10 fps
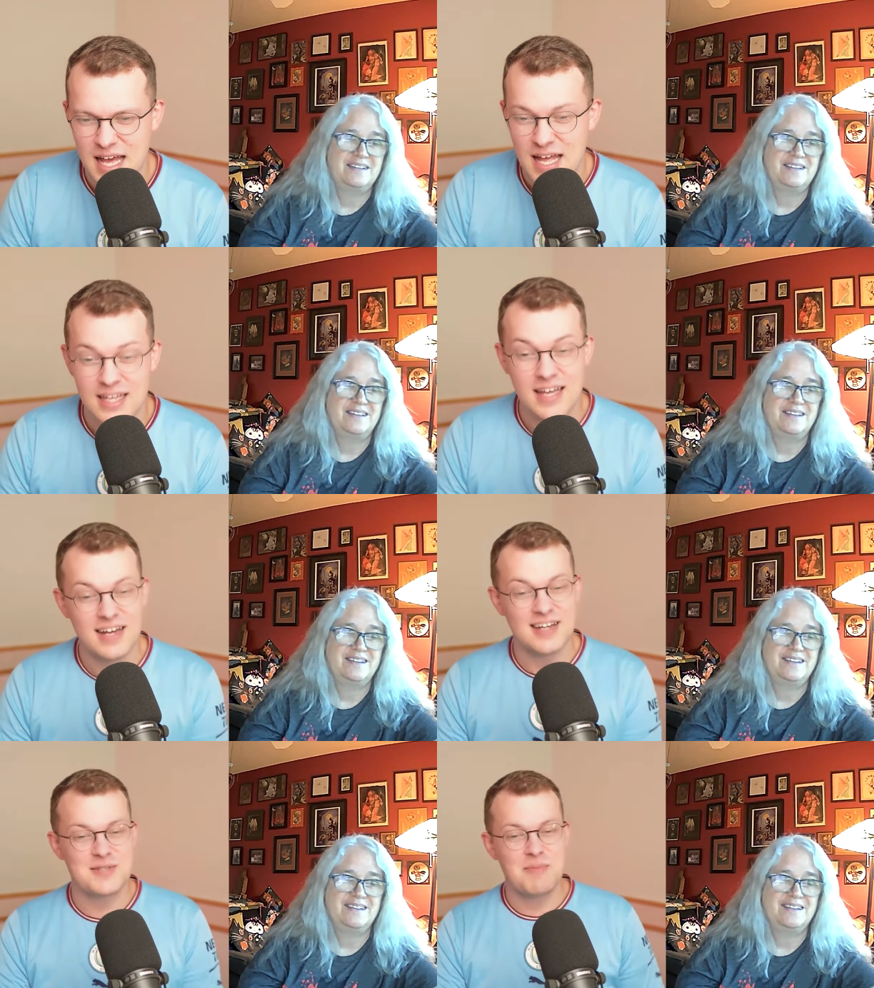Speaker 1: Yeah, I
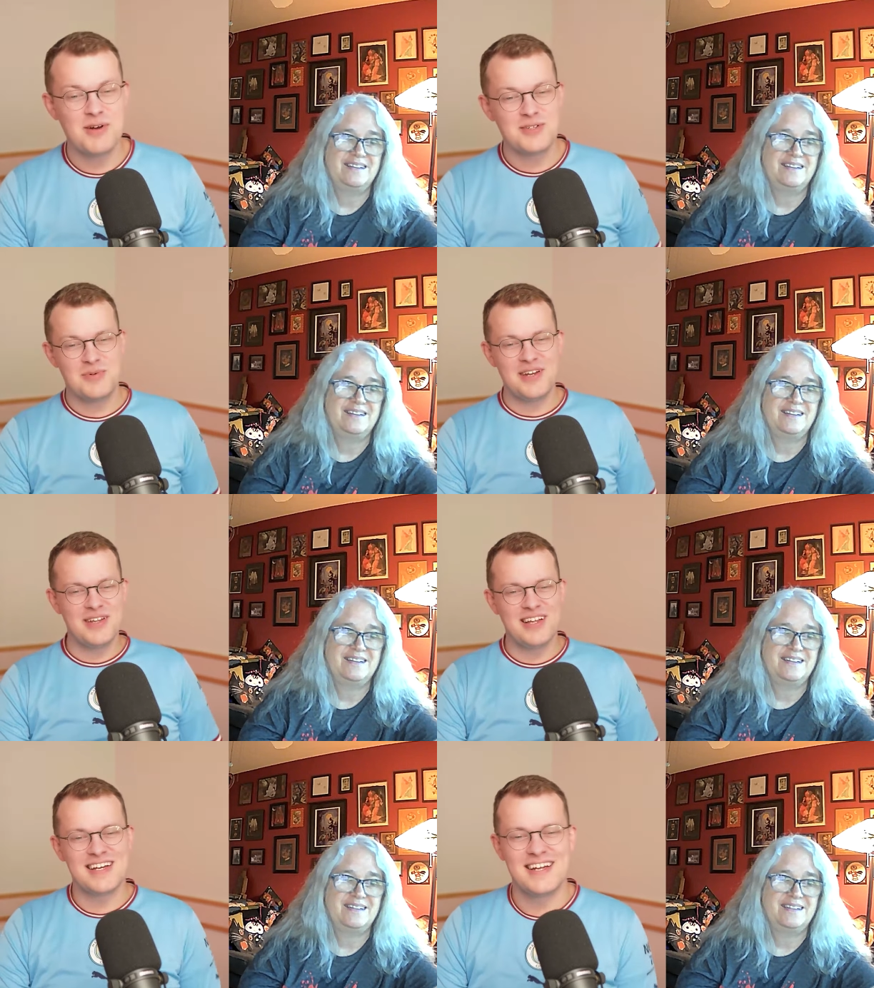suppose when you
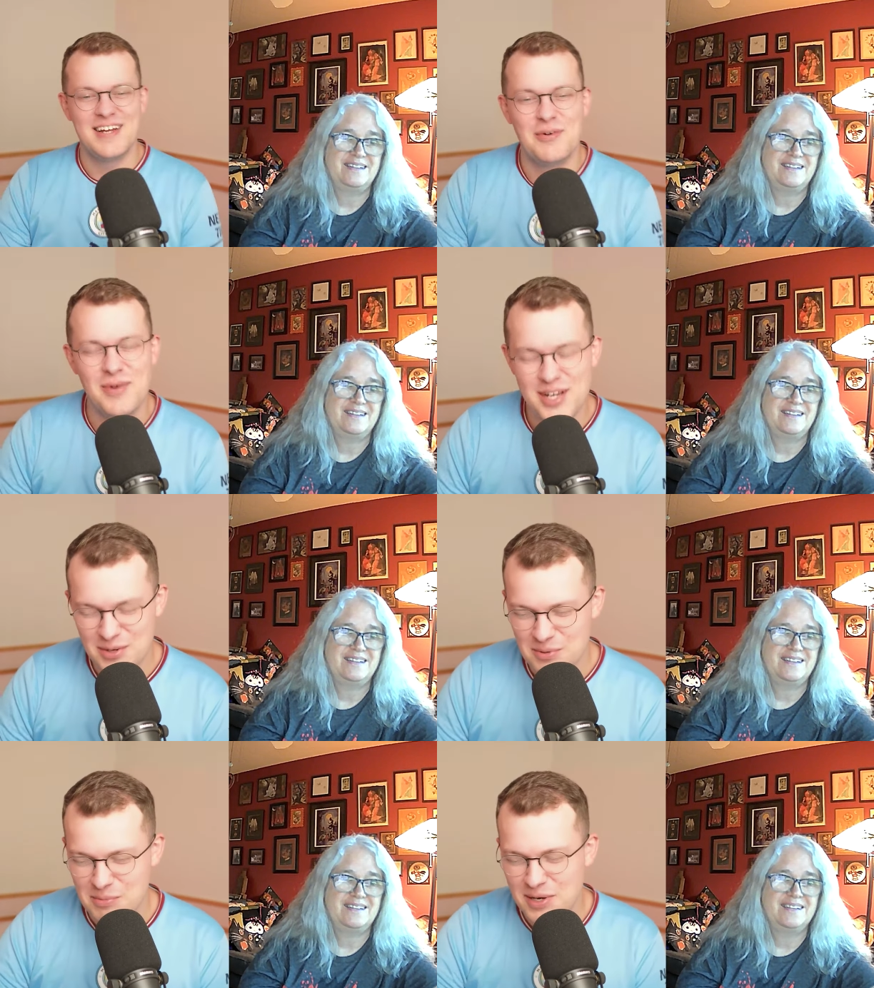look at it, when you
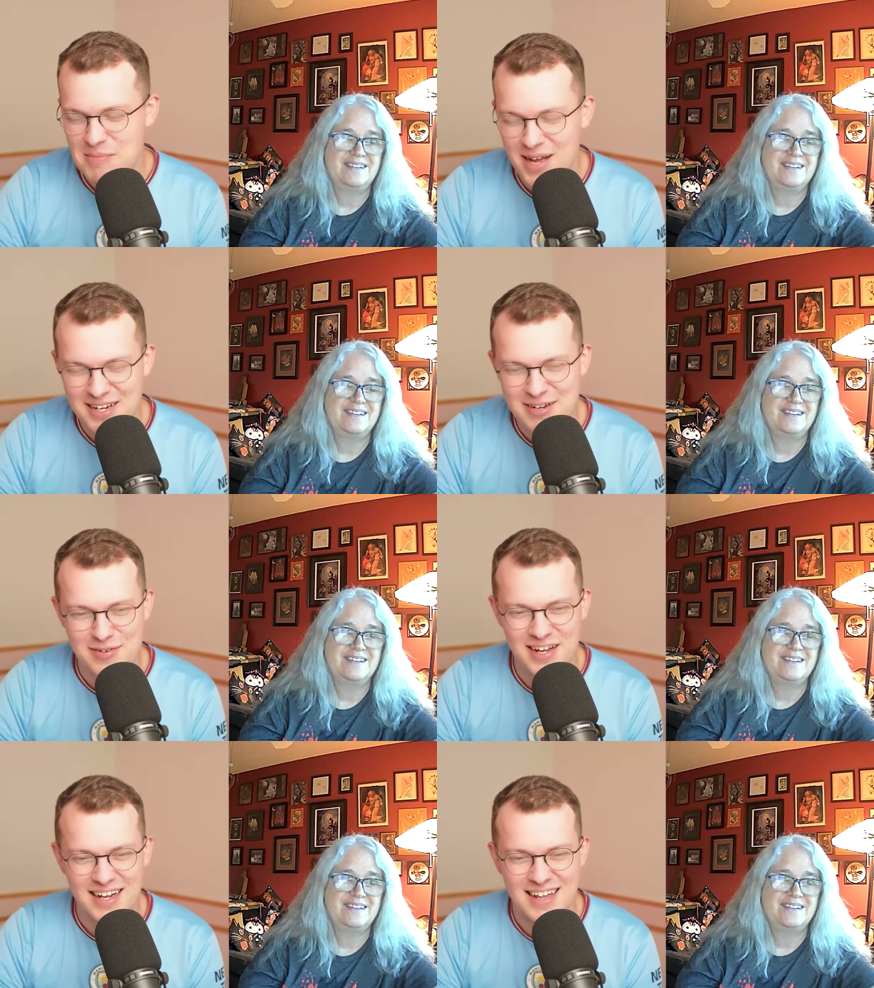put a
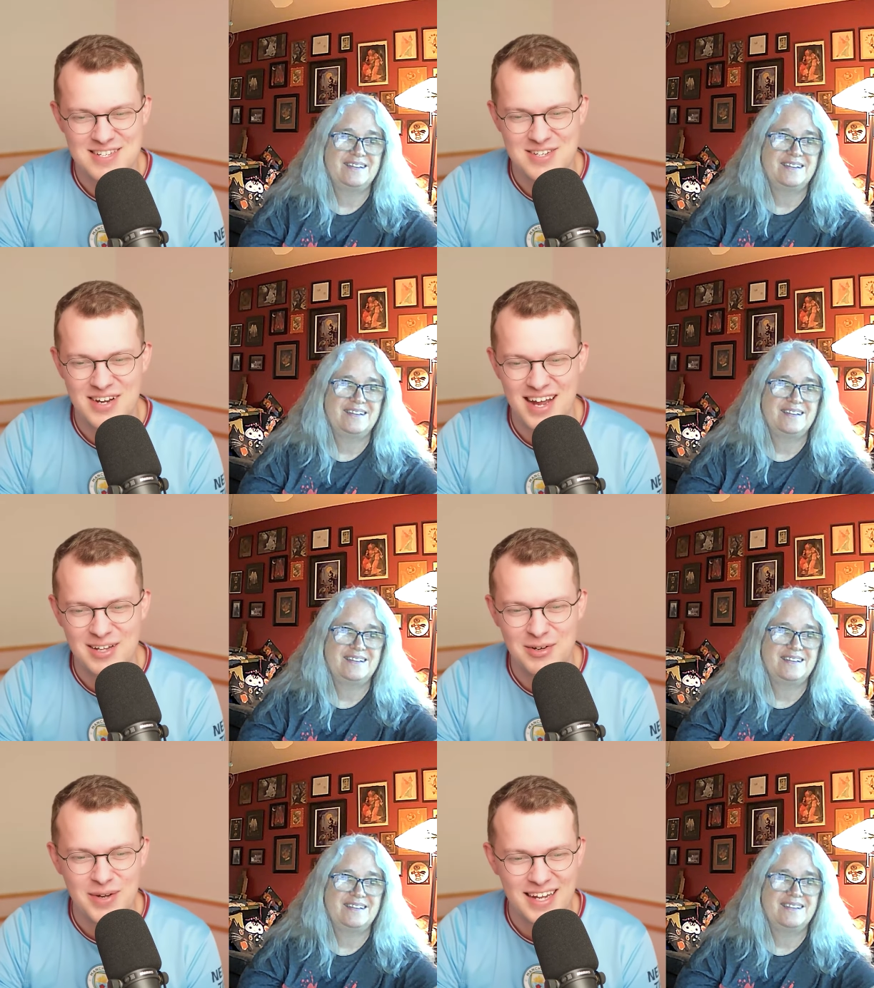magnifying glass on
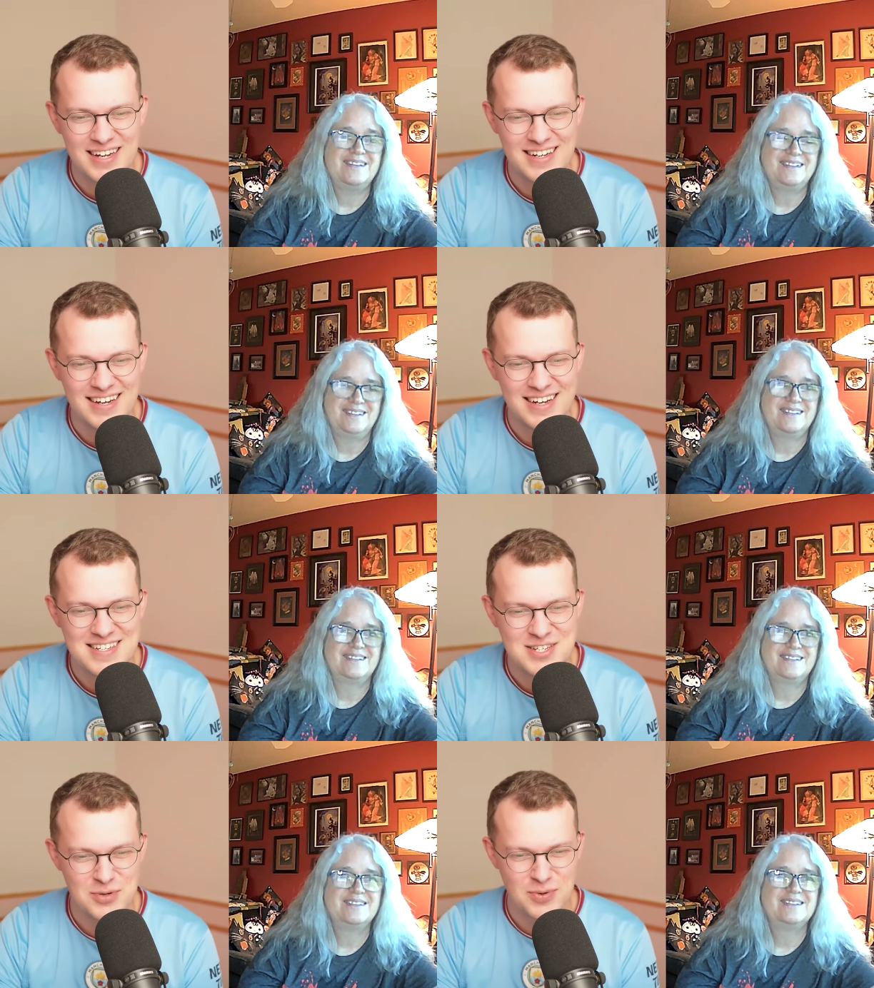Halloween, it is
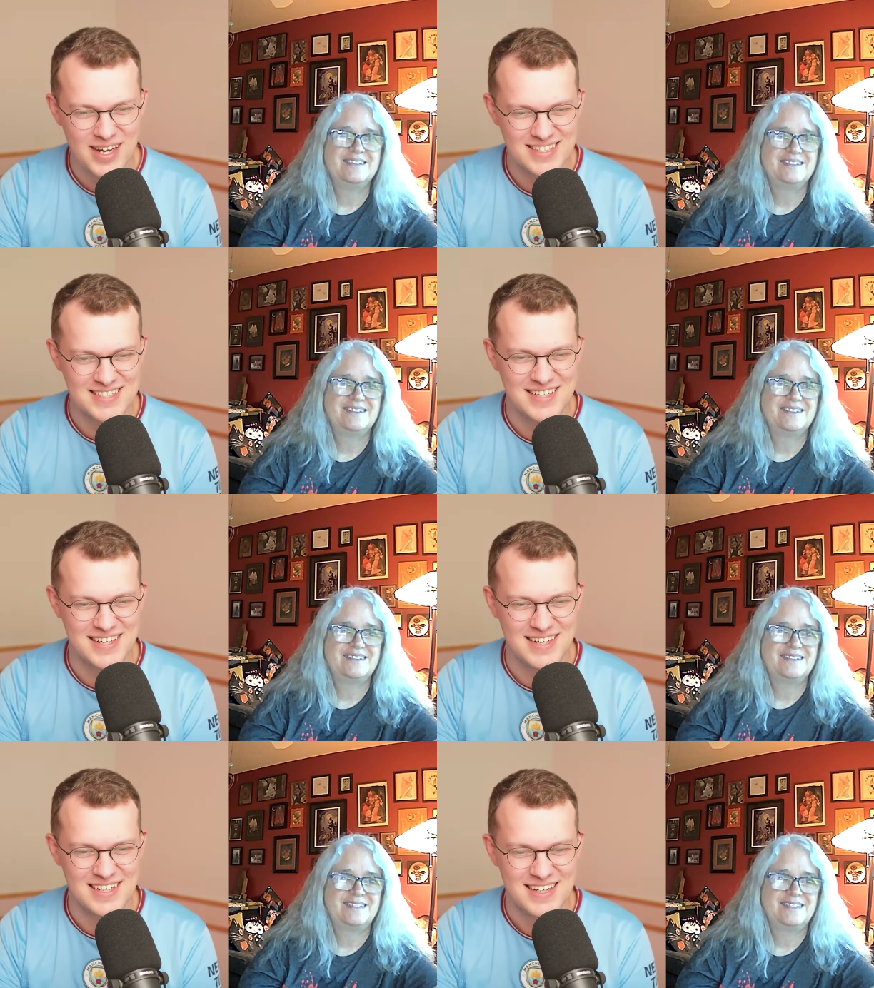quite,
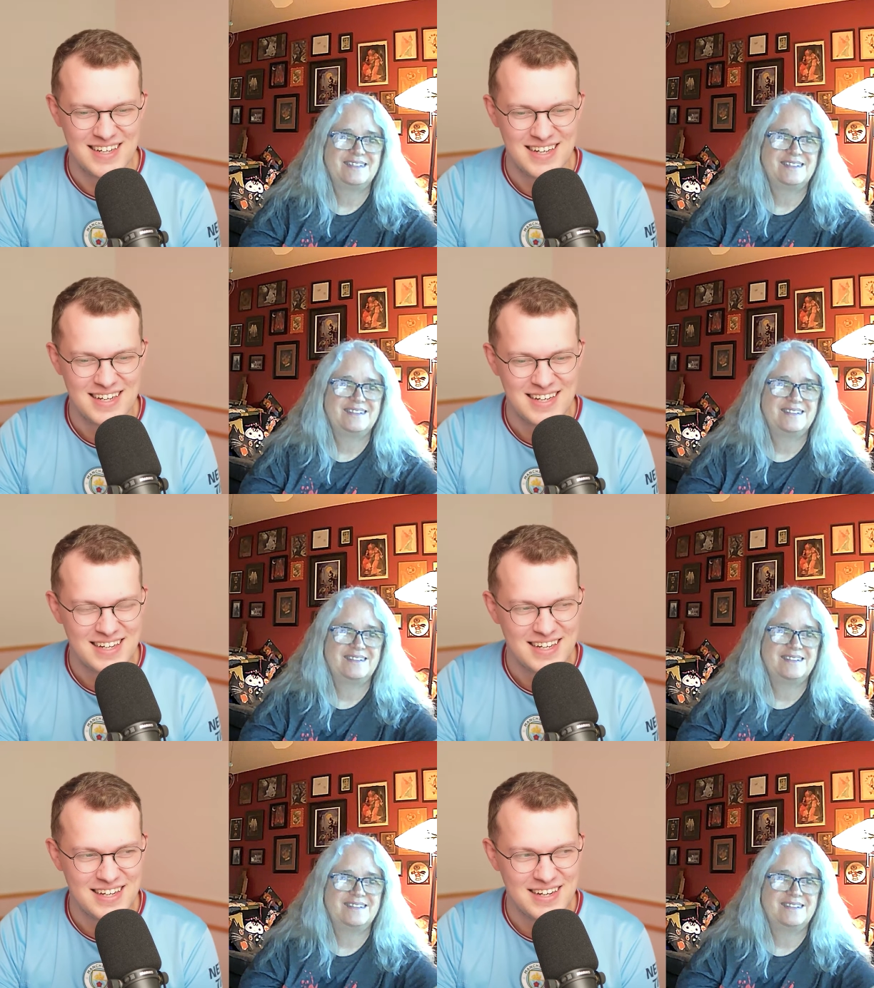uh,
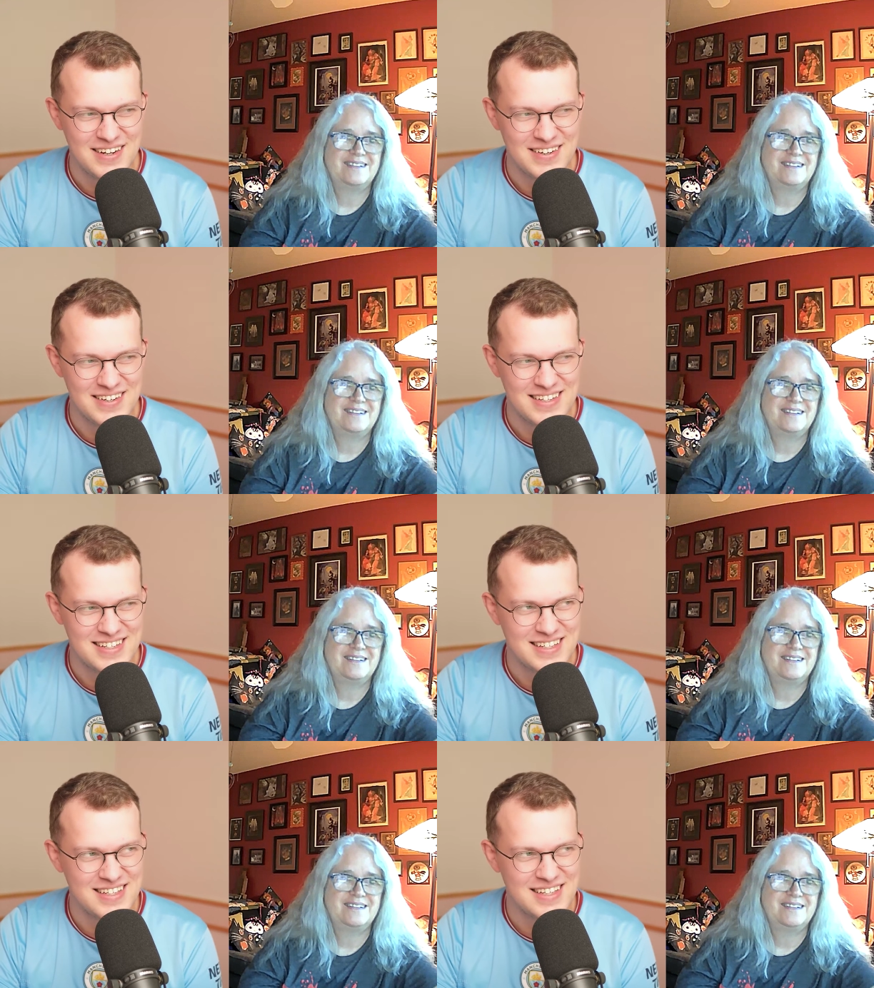you know,
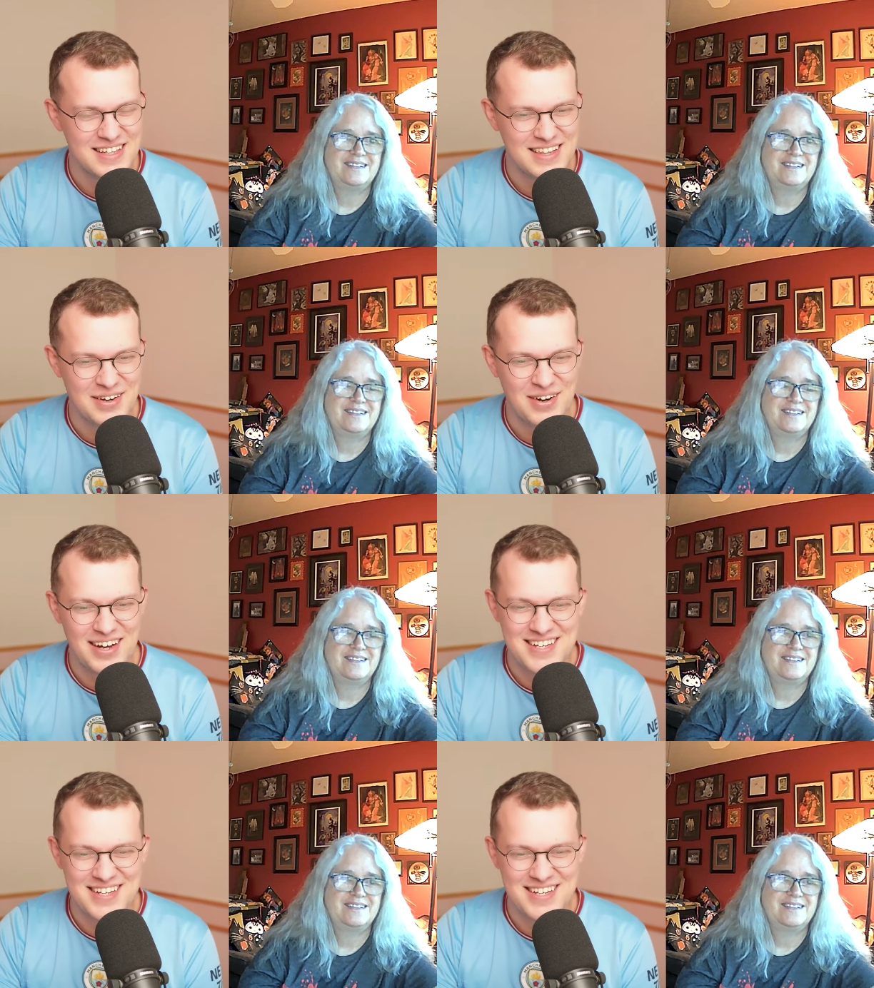there are